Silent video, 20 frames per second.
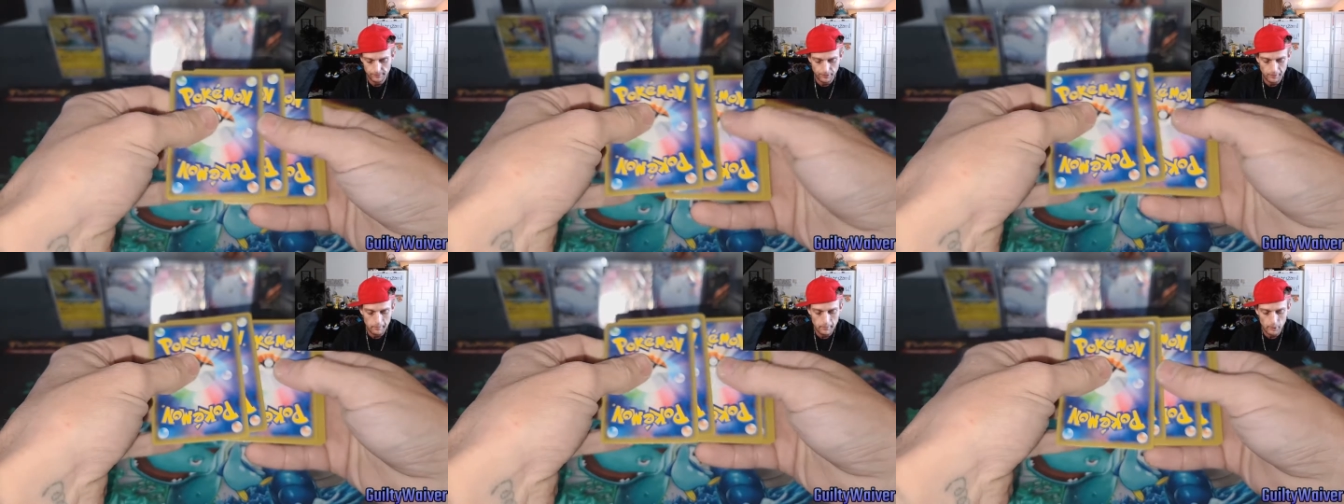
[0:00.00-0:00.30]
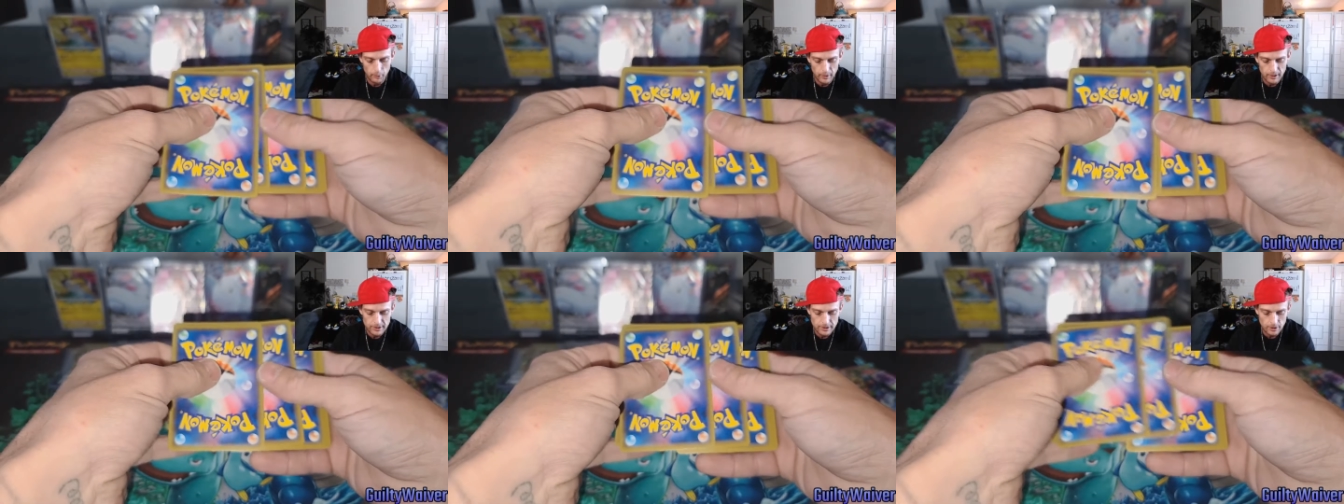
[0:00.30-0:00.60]
from the
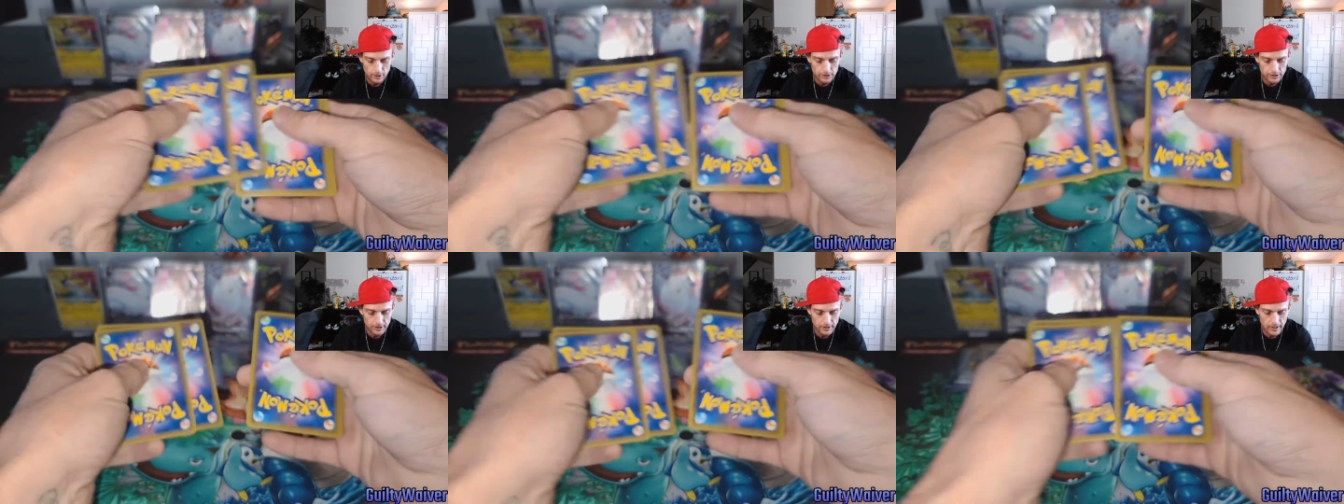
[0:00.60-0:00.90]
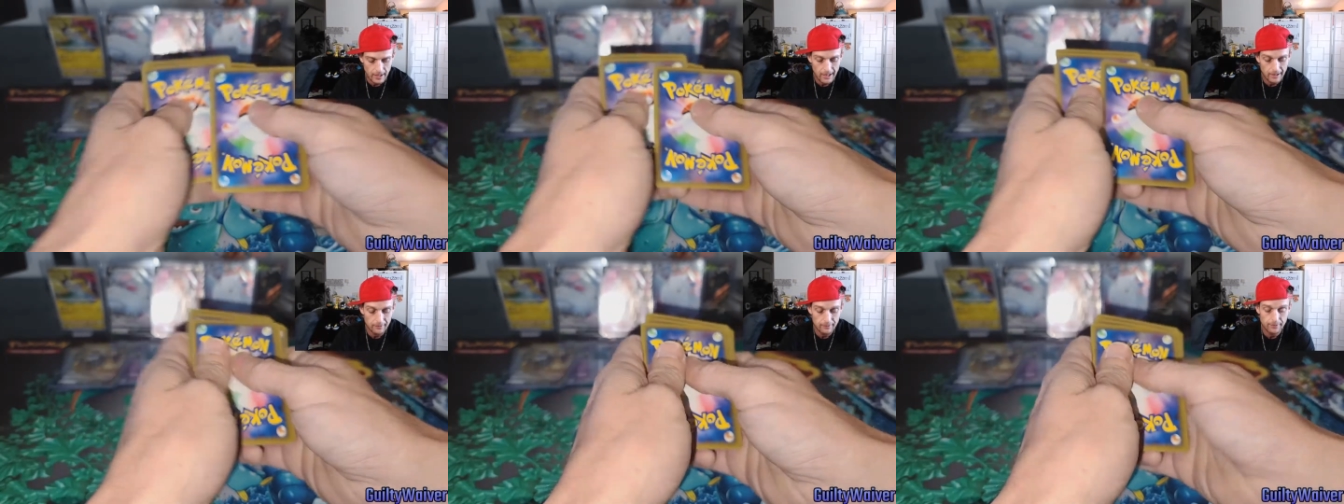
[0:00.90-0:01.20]
research
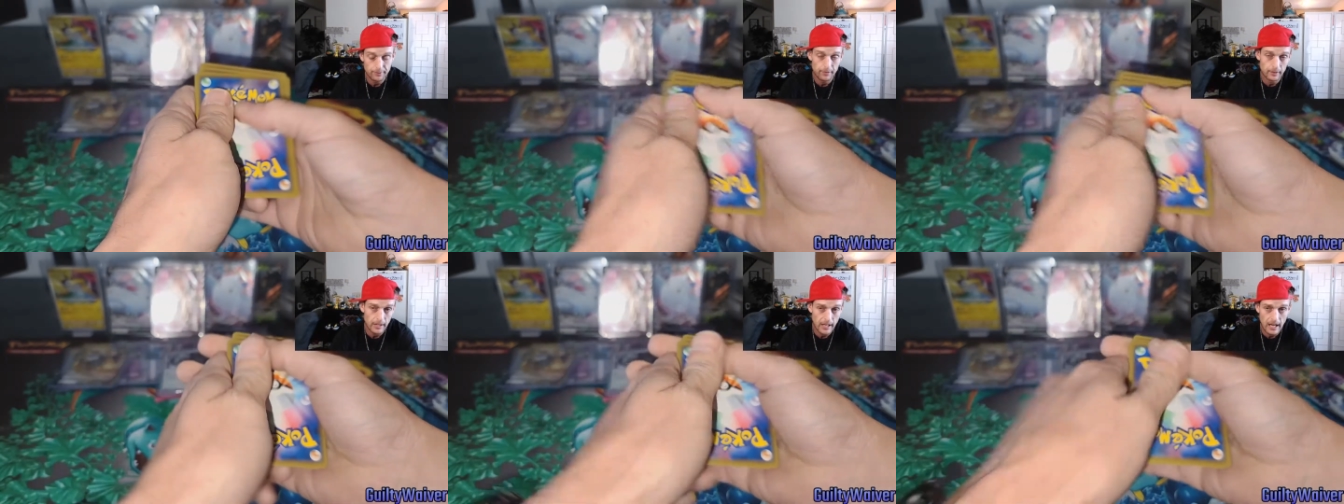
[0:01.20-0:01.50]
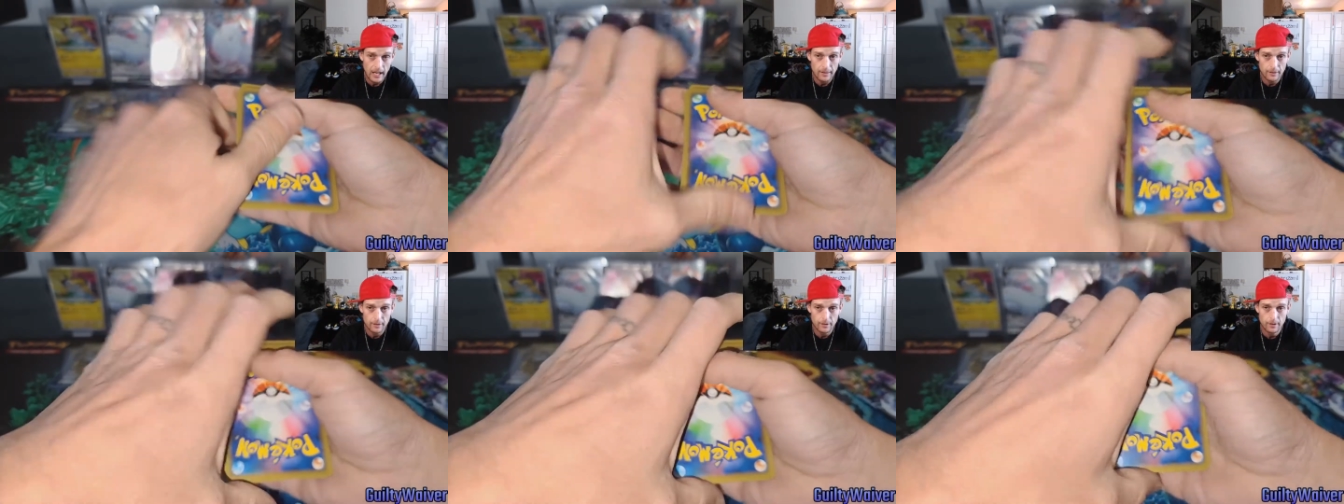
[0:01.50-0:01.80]
that I've
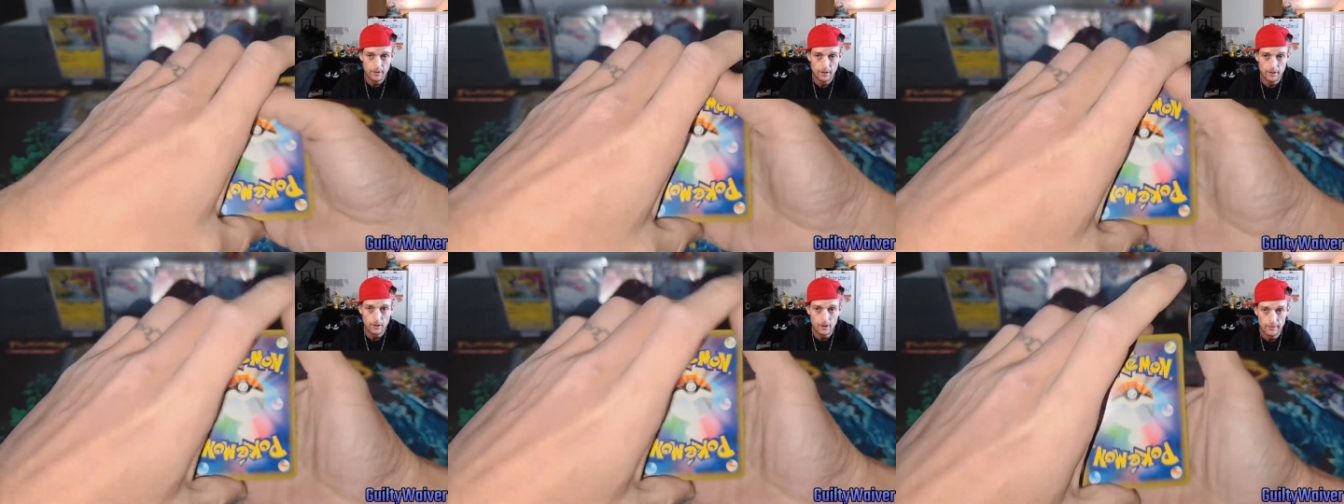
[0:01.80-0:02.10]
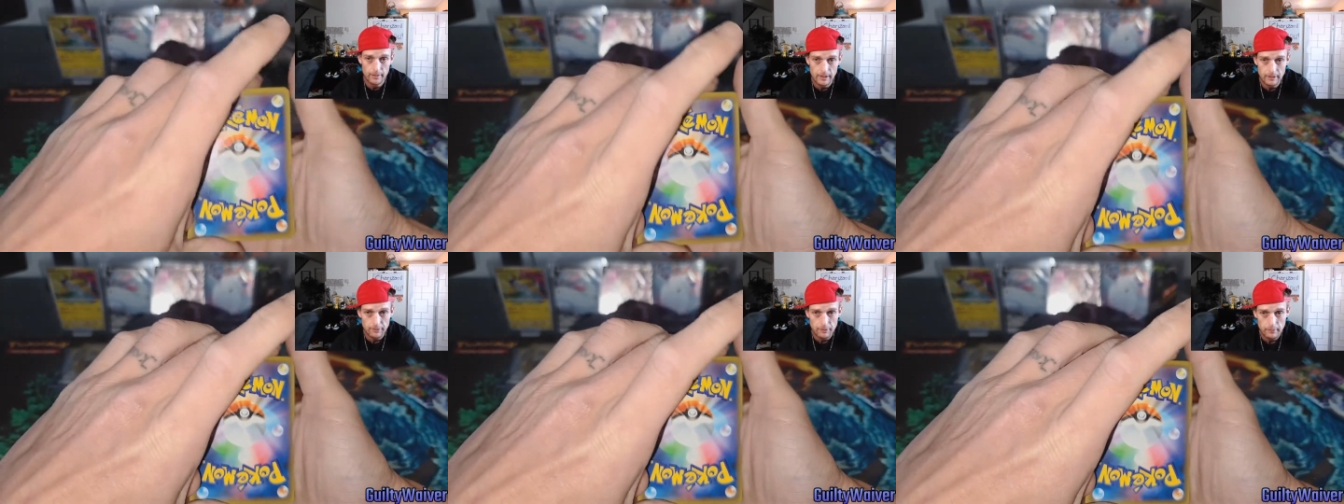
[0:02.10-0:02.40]
gathered, all
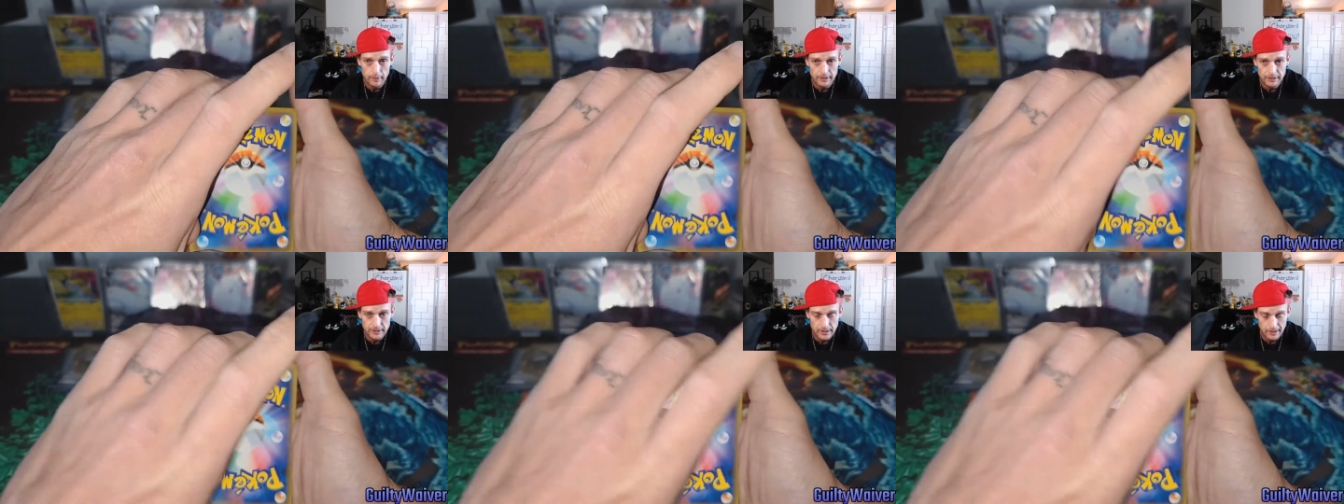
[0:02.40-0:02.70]
the information